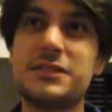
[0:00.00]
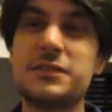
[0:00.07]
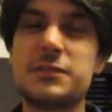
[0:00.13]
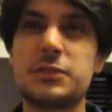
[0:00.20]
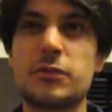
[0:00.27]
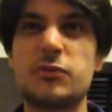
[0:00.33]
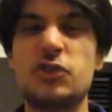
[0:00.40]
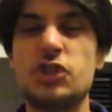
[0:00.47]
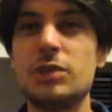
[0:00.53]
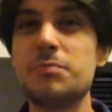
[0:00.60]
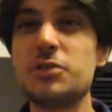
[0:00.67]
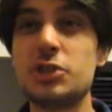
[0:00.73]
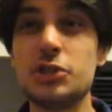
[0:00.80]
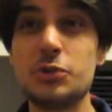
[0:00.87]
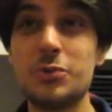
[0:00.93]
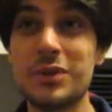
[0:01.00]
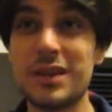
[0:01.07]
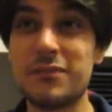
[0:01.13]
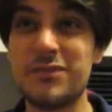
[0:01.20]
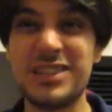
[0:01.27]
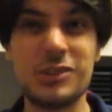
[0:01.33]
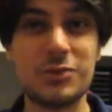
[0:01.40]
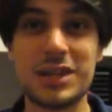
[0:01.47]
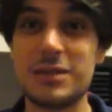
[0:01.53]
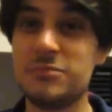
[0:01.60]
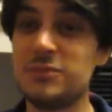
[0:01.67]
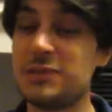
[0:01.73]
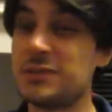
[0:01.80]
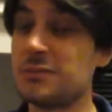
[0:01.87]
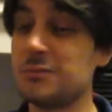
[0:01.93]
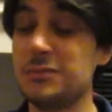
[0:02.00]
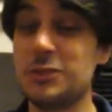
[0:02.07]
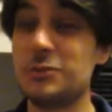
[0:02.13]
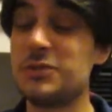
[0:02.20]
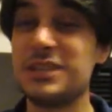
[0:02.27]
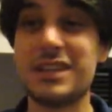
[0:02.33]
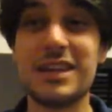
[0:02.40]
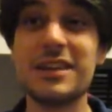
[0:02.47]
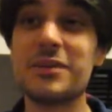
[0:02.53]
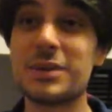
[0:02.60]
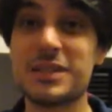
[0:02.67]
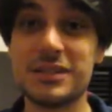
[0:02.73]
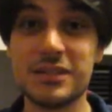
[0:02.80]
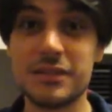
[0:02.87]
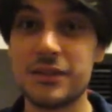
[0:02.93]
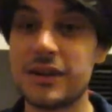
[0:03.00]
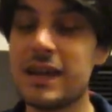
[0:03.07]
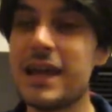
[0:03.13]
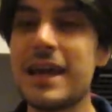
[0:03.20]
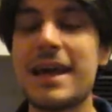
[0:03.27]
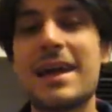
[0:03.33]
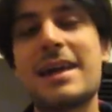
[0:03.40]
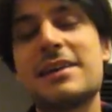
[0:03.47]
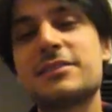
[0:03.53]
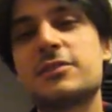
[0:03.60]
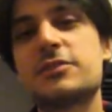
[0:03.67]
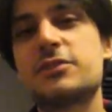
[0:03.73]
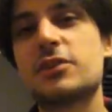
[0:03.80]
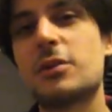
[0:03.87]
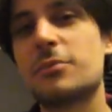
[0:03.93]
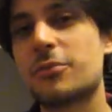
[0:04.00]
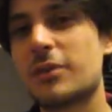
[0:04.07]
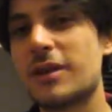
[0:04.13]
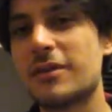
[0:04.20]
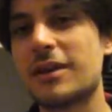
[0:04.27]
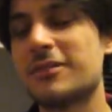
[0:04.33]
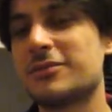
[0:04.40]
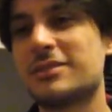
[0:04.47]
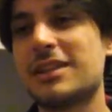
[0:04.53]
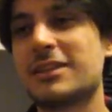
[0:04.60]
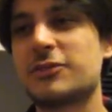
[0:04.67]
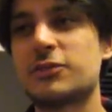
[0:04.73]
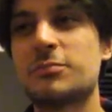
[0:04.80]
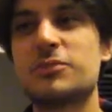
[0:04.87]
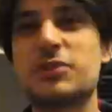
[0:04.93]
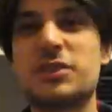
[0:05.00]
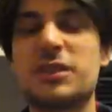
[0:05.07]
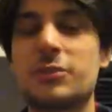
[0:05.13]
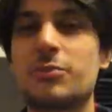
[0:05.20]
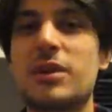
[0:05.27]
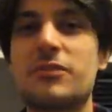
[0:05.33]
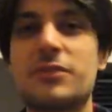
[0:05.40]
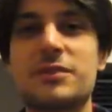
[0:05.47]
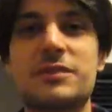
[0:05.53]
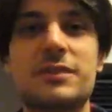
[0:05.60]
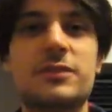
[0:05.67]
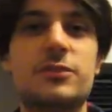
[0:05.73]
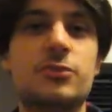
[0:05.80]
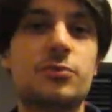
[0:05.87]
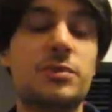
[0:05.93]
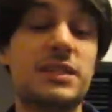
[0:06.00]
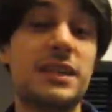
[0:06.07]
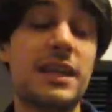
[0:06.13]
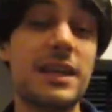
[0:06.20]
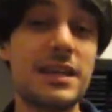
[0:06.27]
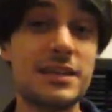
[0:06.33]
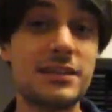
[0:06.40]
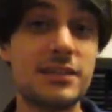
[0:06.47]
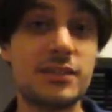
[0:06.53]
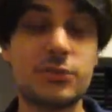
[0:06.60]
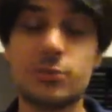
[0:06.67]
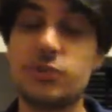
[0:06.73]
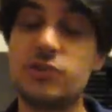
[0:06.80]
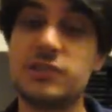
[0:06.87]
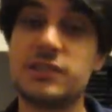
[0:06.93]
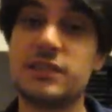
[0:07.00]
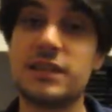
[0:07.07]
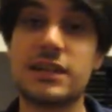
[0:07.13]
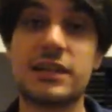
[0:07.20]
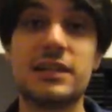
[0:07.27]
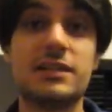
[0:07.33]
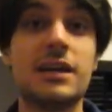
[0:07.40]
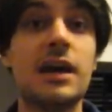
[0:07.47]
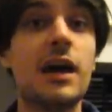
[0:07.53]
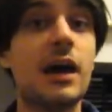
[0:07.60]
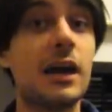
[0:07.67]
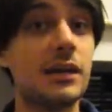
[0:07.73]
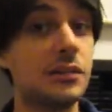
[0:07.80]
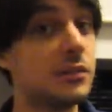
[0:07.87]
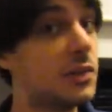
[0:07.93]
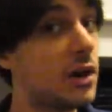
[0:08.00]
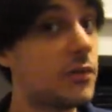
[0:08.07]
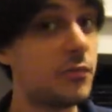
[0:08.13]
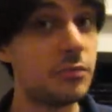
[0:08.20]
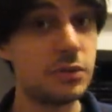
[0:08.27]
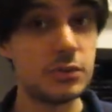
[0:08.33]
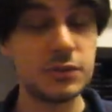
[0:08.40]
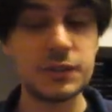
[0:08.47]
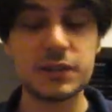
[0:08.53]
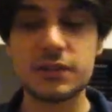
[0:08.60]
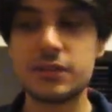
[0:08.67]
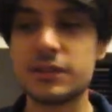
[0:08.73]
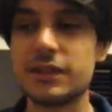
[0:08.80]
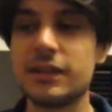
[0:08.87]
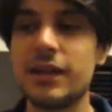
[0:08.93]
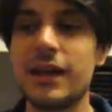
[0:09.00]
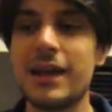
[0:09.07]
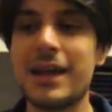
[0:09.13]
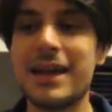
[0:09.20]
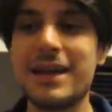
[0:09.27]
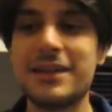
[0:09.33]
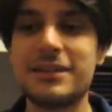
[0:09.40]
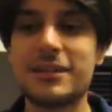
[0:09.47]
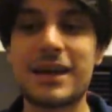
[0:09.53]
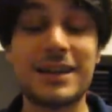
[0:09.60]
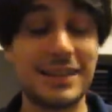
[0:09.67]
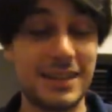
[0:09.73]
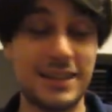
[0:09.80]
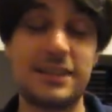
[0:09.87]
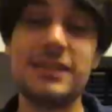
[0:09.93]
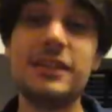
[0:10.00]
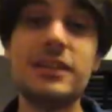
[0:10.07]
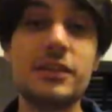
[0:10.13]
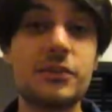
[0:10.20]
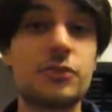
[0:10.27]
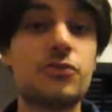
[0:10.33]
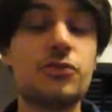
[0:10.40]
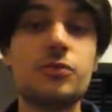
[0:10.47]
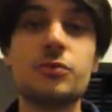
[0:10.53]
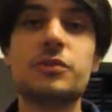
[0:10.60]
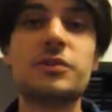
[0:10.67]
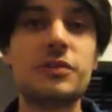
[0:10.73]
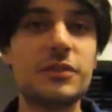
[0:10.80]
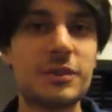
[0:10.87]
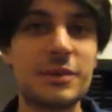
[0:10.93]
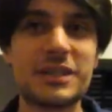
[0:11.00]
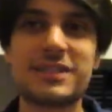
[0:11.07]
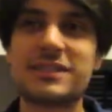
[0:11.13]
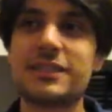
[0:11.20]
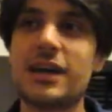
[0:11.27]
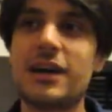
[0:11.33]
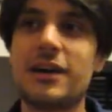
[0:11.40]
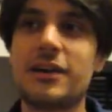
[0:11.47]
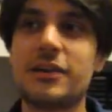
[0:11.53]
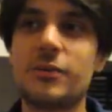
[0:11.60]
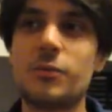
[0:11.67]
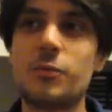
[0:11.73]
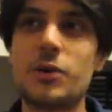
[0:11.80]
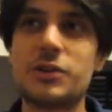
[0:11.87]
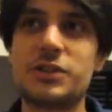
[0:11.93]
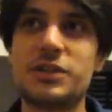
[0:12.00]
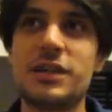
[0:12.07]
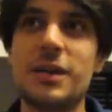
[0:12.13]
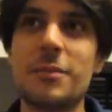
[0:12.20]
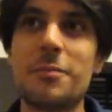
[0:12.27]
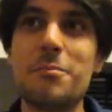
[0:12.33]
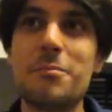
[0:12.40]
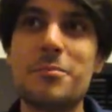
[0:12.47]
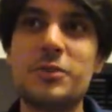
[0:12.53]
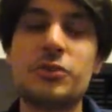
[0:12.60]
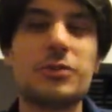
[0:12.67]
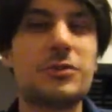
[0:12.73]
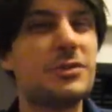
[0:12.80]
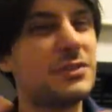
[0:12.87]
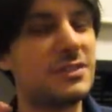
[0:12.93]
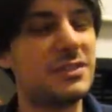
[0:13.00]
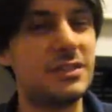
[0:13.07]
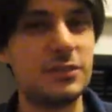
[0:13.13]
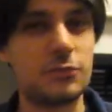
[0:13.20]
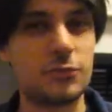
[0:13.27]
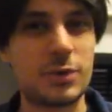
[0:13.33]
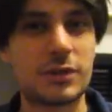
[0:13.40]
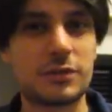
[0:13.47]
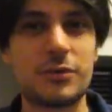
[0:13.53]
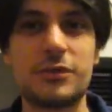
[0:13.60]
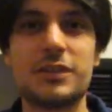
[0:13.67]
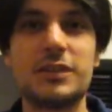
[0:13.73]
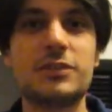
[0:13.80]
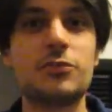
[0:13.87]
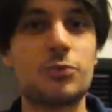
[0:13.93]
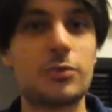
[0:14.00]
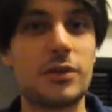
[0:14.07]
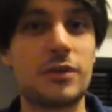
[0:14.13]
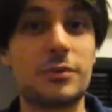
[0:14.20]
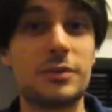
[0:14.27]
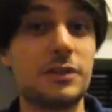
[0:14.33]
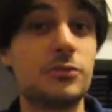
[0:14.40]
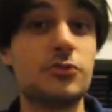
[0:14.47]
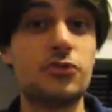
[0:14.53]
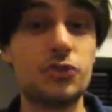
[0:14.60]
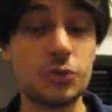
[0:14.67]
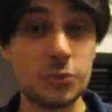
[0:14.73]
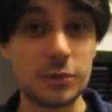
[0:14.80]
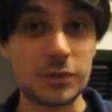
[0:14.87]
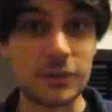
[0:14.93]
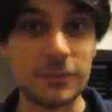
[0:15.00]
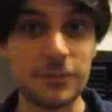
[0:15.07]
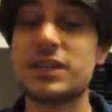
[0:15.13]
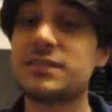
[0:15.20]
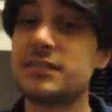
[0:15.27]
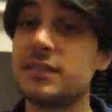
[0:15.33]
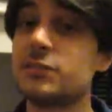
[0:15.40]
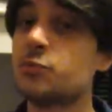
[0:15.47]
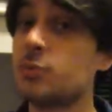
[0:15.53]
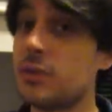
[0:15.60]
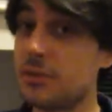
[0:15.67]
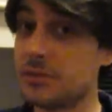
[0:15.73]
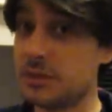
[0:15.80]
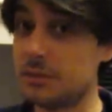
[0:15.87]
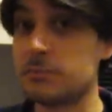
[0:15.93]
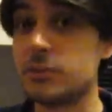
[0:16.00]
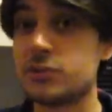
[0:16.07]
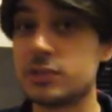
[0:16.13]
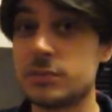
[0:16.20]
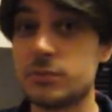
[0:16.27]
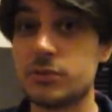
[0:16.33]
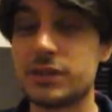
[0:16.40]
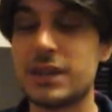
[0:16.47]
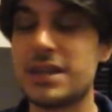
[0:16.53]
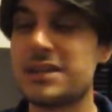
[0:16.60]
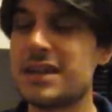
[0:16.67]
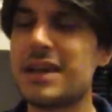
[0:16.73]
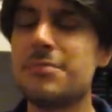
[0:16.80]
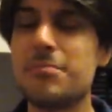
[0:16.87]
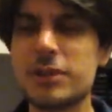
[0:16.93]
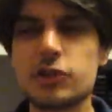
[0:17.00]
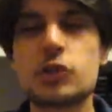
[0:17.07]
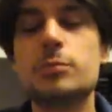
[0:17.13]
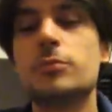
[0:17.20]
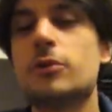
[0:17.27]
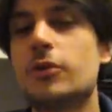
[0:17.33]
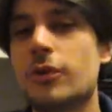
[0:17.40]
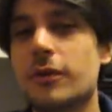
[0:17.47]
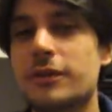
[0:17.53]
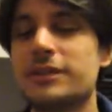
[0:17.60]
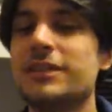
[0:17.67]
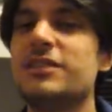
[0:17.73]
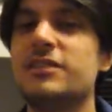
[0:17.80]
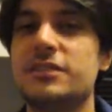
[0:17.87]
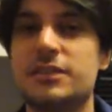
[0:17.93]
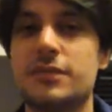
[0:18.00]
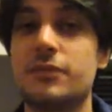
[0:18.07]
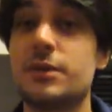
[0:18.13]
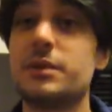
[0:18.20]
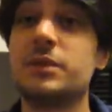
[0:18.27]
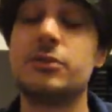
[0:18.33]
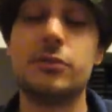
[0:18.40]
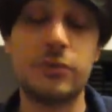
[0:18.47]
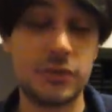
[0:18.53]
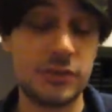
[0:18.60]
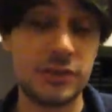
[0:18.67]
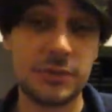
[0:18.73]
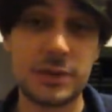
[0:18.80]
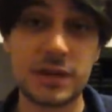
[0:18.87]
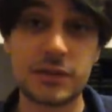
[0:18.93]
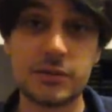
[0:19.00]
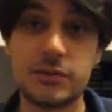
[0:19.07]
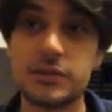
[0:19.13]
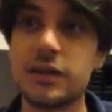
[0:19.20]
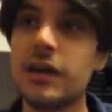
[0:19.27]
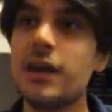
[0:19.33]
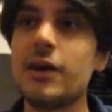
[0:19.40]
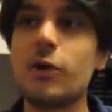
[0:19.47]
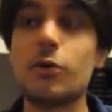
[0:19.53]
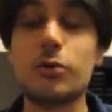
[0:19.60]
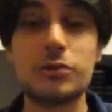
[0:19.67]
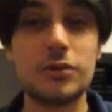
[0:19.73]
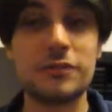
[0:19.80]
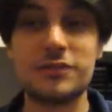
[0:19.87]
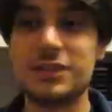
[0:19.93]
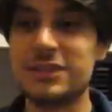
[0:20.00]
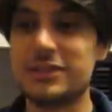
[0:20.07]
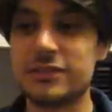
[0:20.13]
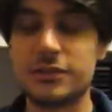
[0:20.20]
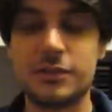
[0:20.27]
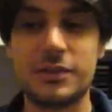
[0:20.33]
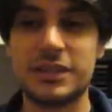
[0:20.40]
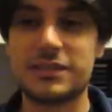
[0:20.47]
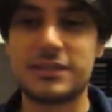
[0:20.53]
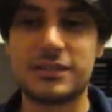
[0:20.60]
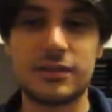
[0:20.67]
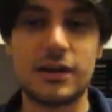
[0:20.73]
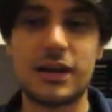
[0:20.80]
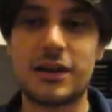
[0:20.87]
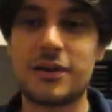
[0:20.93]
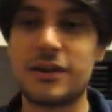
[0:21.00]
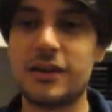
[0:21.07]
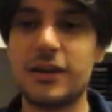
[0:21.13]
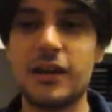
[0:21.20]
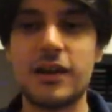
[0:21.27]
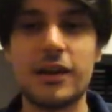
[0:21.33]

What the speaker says: hints of chiptune and video games music here and there has some some sonic references to the 80s, which is a decade I love musically. And again, here too, the lyrics are what turns this record into a real jewel. Just as with The Impossible Kid and much more, this is a very nerdy record. All of these lyrics are